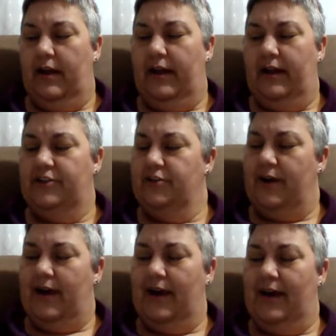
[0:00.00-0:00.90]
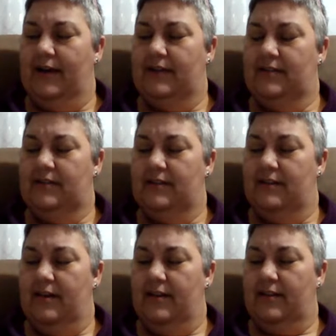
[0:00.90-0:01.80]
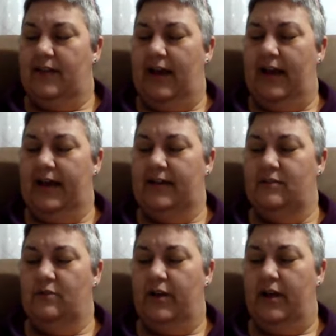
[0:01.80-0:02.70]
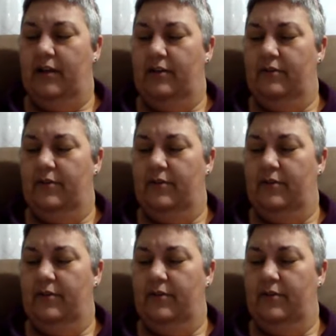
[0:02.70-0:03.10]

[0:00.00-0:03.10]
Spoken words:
and your eyes, that hazel color,